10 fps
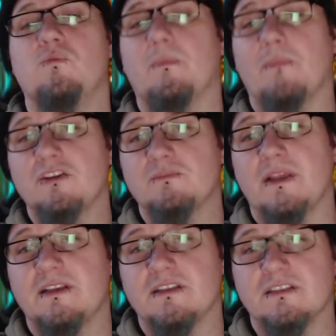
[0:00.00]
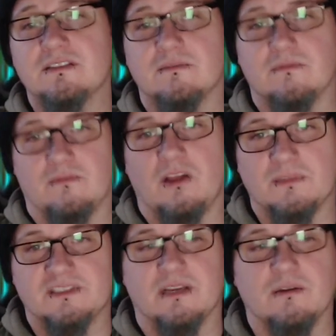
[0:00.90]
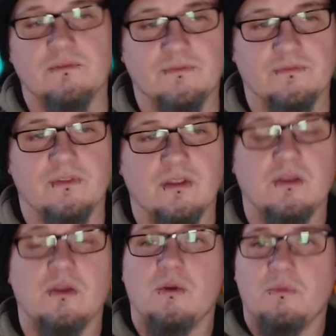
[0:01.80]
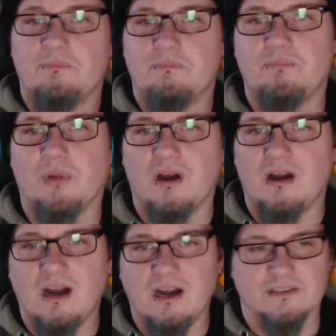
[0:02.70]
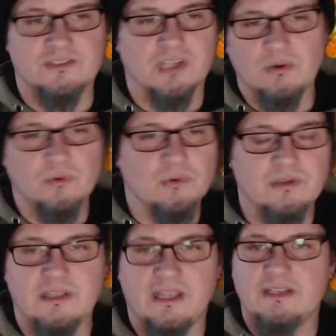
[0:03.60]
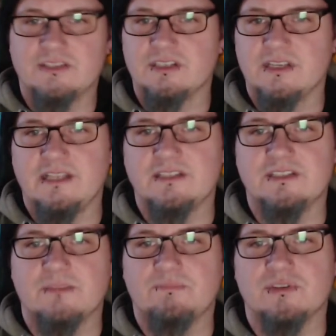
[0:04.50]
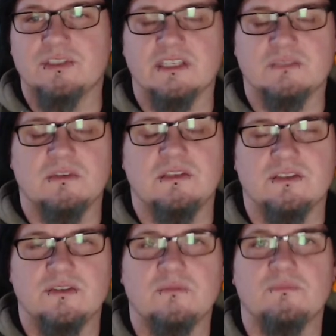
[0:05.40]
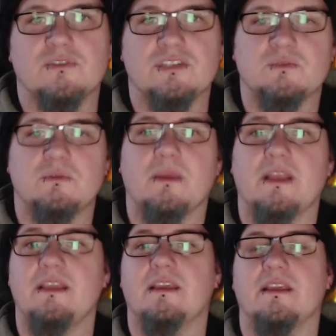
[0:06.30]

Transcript: Most makers like myself put our heart and soul into the projects we do and projects we make.